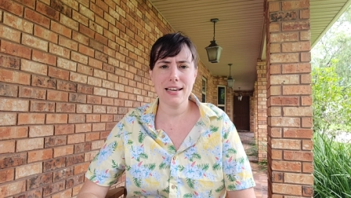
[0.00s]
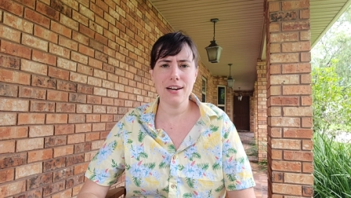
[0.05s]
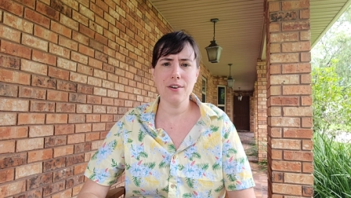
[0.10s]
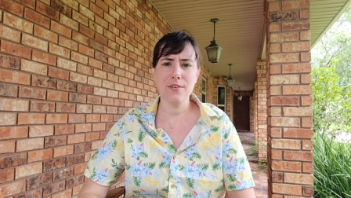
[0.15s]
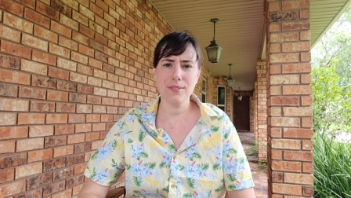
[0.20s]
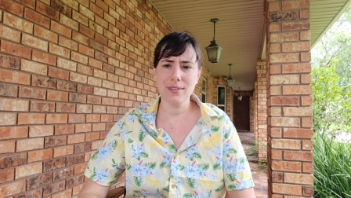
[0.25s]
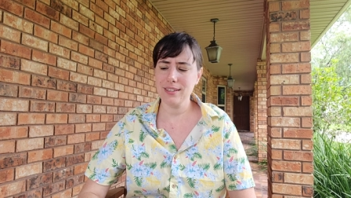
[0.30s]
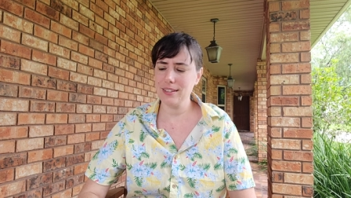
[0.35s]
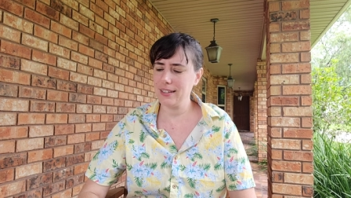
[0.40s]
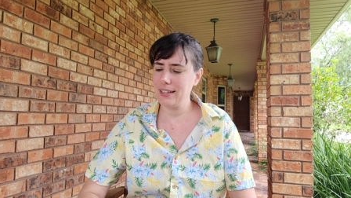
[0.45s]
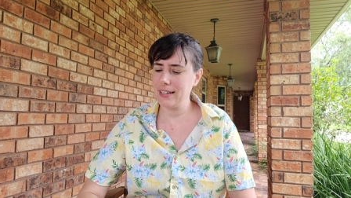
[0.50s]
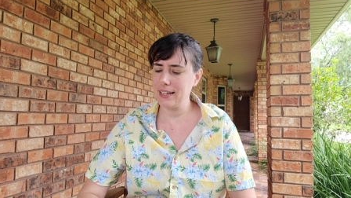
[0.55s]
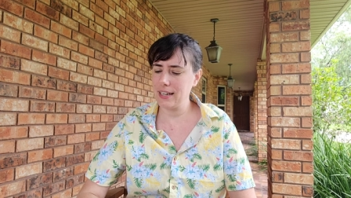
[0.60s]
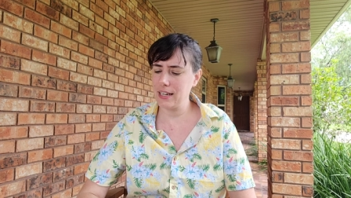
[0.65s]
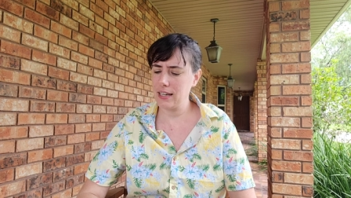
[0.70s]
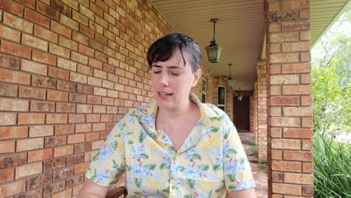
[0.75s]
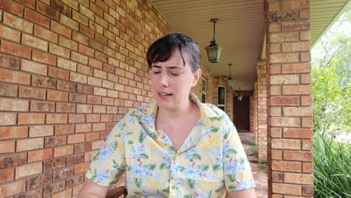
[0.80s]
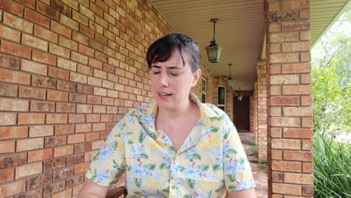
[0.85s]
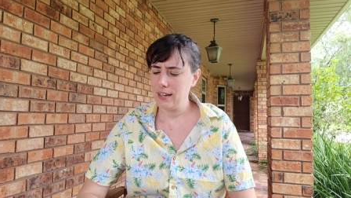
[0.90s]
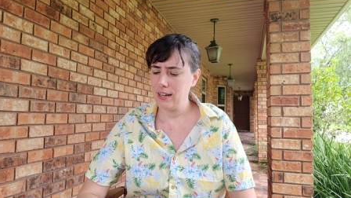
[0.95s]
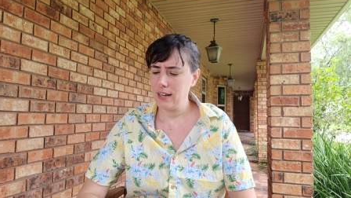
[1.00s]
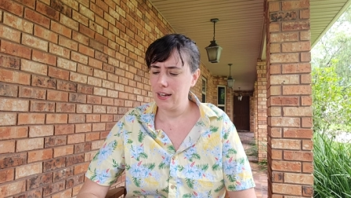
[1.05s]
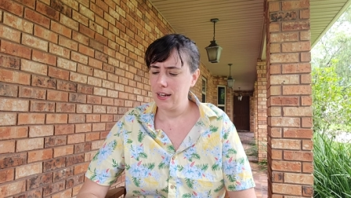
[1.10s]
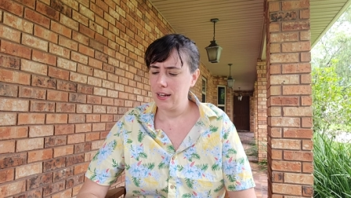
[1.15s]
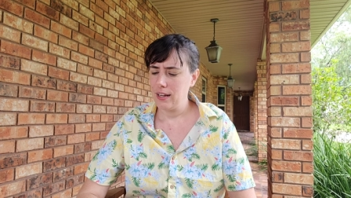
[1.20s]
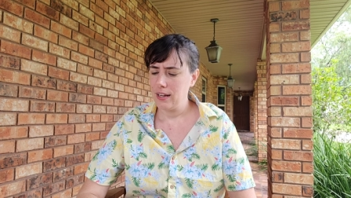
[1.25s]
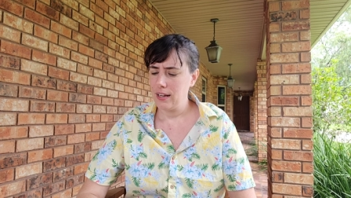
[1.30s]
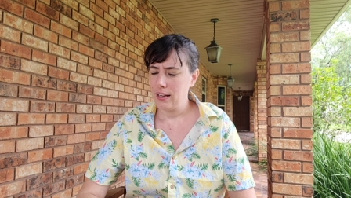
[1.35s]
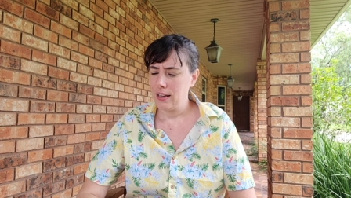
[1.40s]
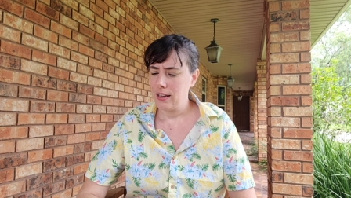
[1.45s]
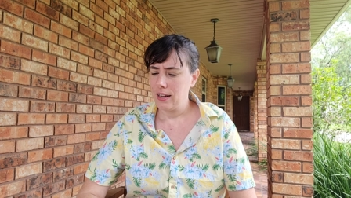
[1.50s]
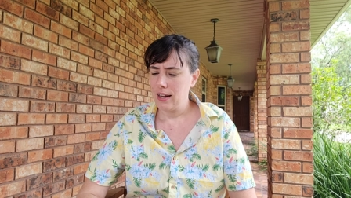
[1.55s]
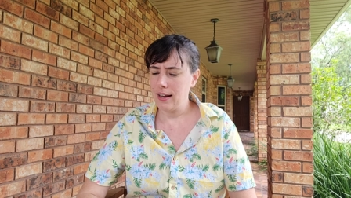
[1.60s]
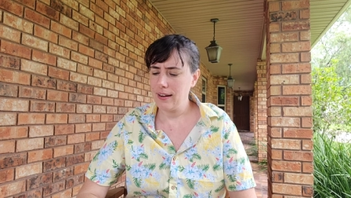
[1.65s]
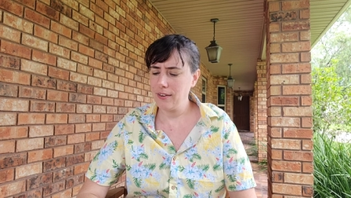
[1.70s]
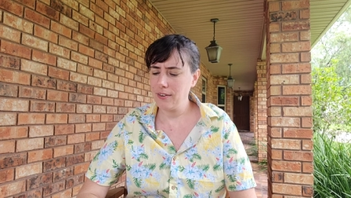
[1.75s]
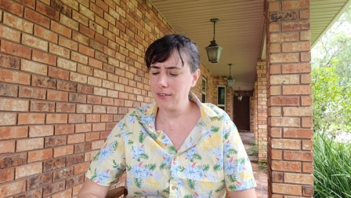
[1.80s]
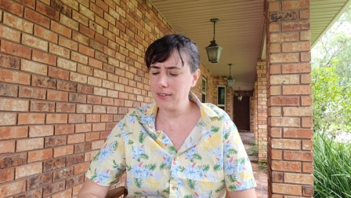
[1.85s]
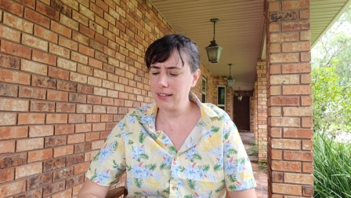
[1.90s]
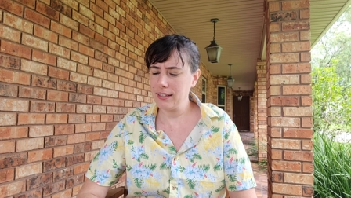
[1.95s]
I don't really
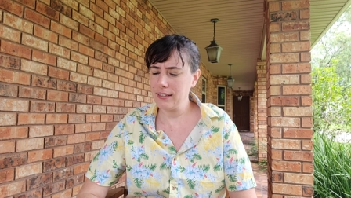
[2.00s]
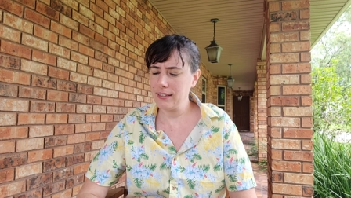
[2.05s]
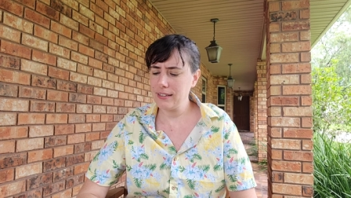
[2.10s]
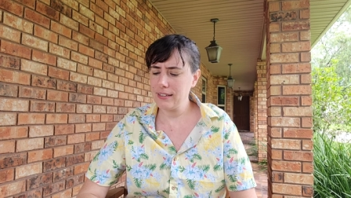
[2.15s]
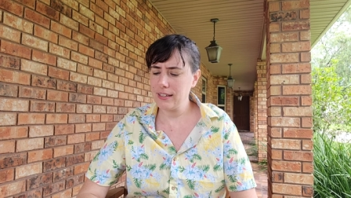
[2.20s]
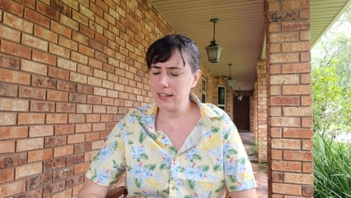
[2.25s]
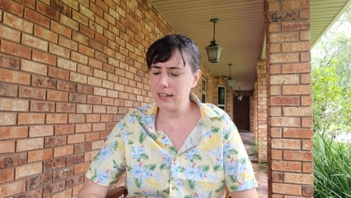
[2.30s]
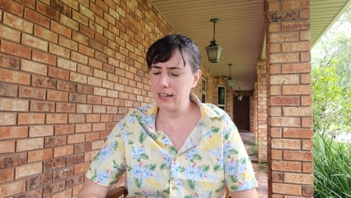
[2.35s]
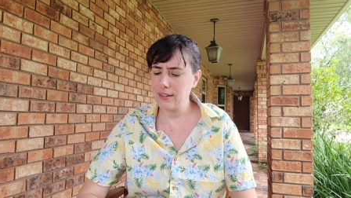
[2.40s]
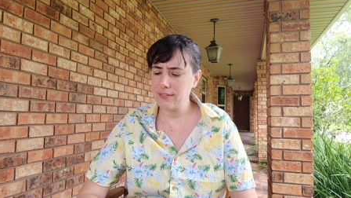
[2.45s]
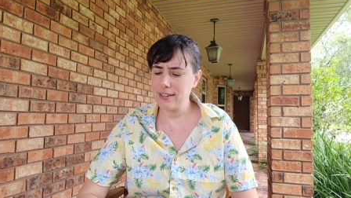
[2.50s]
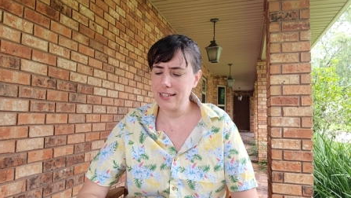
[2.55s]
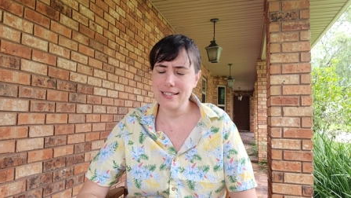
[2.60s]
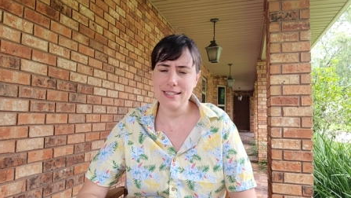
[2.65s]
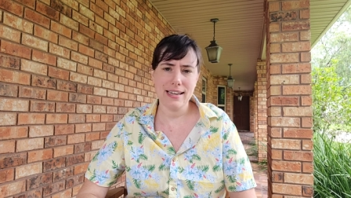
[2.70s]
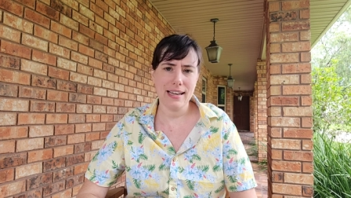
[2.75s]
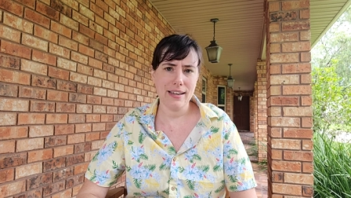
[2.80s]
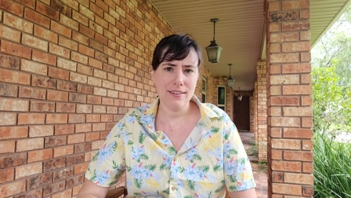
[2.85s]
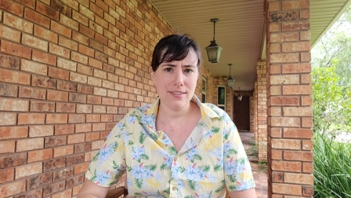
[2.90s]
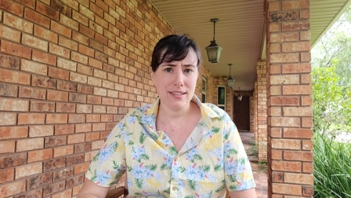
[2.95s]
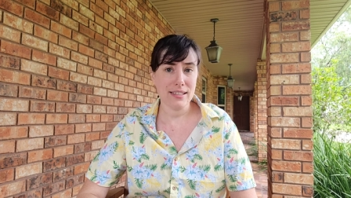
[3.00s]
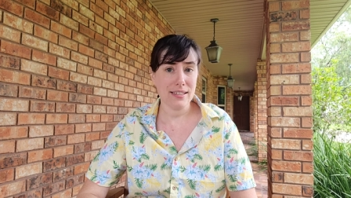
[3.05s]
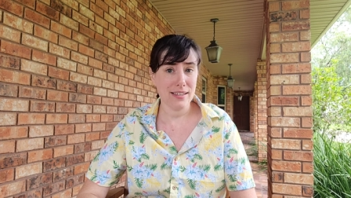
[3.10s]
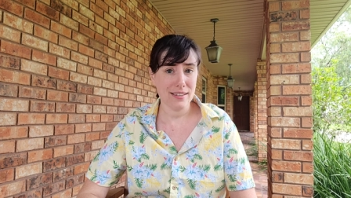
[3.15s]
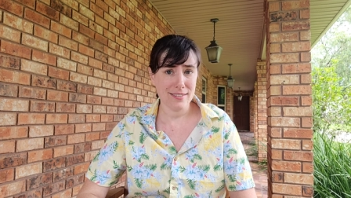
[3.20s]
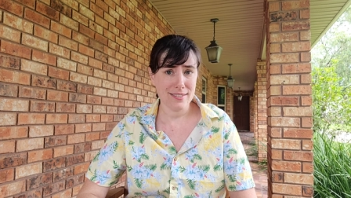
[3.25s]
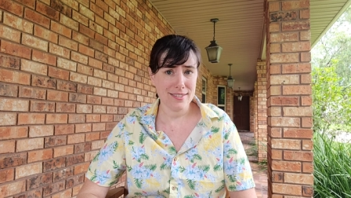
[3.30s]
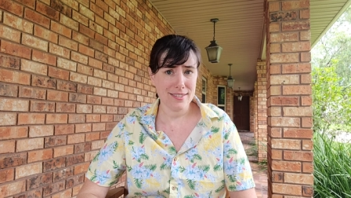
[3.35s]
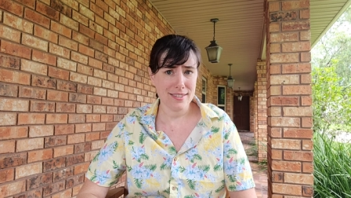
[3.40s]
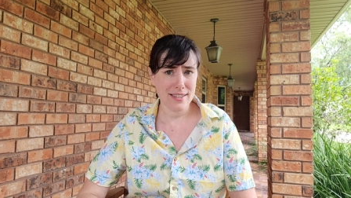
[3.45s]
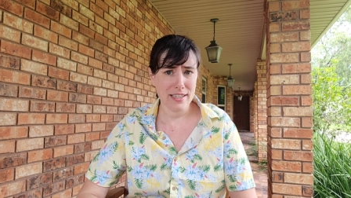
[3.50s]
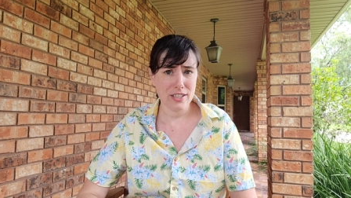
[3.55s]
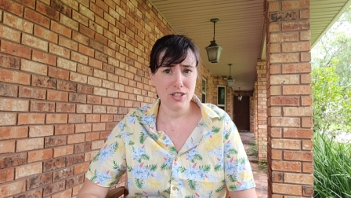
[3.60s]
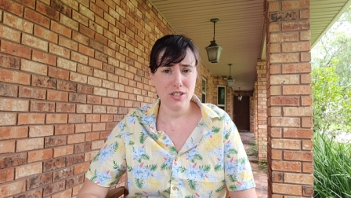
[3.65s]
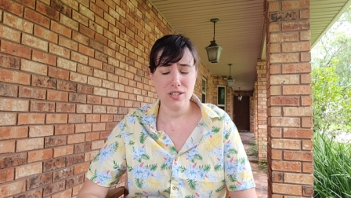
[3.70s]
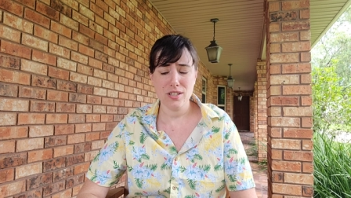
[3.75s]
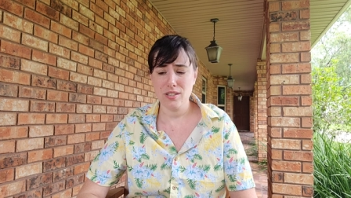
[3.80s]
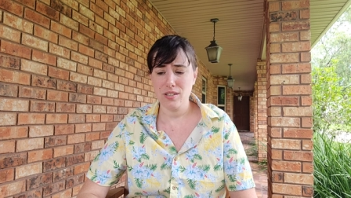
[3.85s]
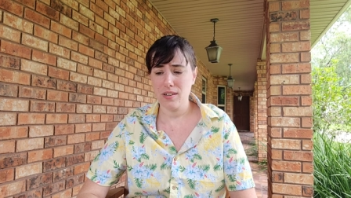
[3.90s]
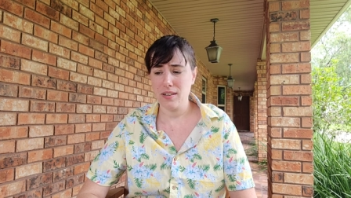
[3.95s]
resonate with the color
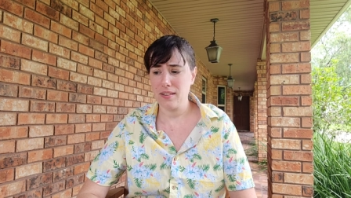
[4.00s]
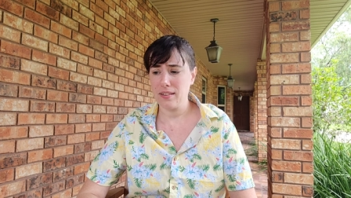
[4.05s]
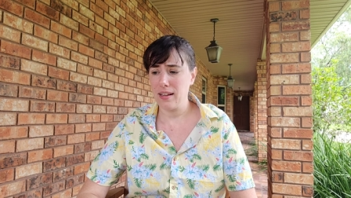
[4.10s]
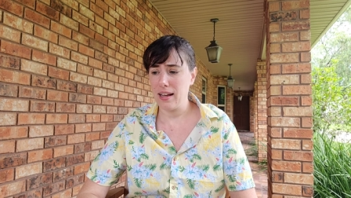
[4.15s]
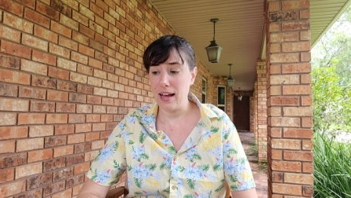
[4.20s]
selection.